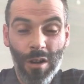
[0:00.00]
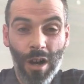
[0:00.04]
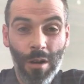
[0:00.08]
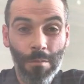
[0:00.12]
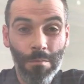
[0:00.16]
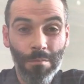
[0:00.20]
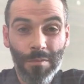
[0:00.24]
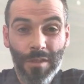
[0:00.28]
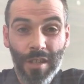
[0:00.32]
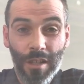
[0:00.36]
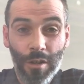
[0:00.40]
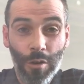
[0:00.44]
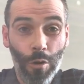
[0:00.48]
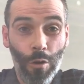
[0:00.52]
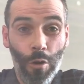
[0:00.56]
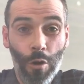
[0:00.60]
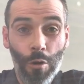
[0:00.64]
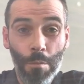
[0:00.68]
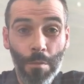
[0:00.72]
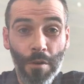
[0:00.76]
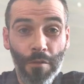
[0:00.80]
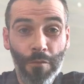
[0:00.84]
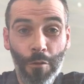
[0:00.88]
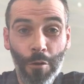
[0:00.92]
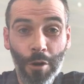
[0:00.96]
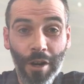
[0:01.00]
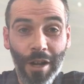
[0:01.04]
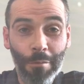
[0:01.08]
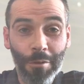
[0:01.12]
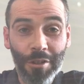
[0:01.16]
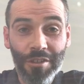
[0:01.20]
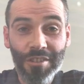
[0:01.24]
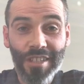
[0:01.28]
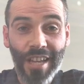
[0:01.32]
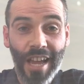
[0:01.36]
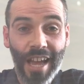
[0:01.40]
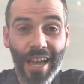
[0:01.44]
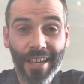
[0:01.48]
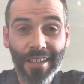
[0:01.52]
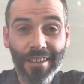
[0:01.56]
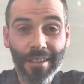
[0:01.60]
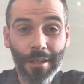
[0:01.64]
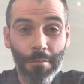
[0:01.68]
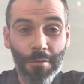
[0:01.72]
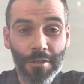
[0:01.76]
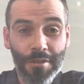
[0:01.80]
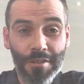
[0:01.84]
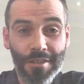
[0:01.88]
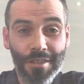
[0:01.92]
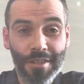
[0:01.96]
up until not long before I was
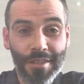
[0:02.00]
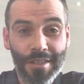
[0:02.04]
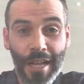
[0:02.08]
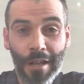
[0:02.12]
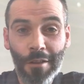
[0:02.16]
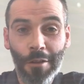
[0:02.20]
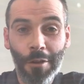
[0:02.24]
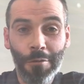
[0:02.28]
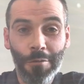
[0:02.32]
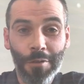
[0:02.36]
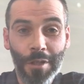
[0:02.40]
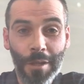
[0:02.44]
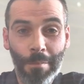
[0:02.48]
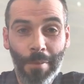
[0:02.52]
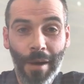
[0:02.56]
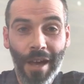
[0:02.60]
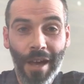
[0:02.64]
sacked, I was still out in the